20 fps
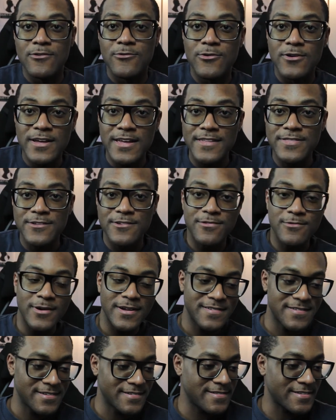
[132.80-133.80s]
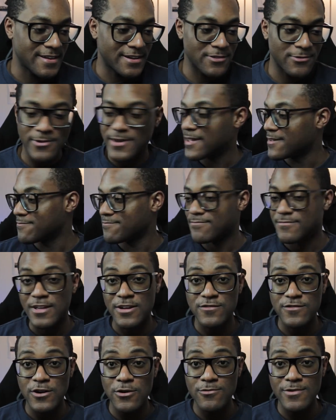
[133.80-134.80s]
we'll get those questions out of the way.
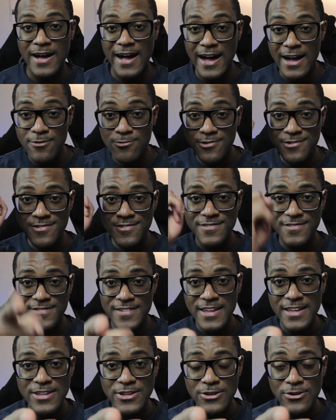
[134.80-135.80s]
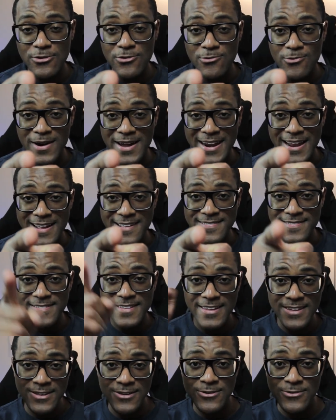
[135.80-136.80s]
So I will see you when I
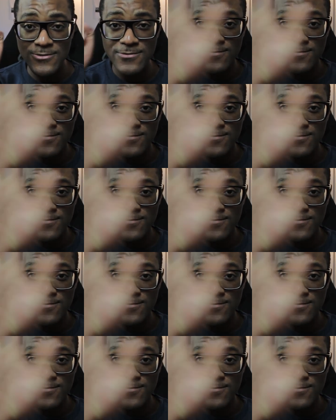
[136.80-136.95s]
see you.